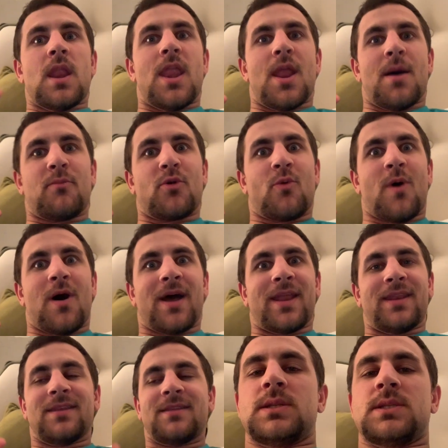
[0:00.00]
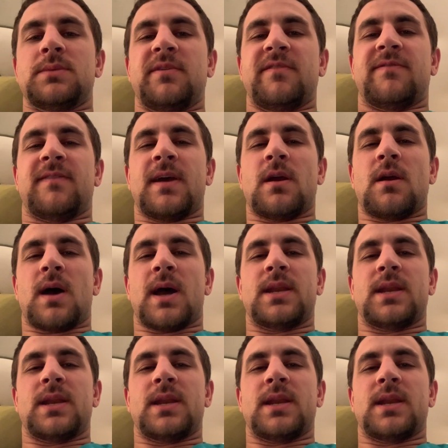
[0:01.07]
Number one, to be fair,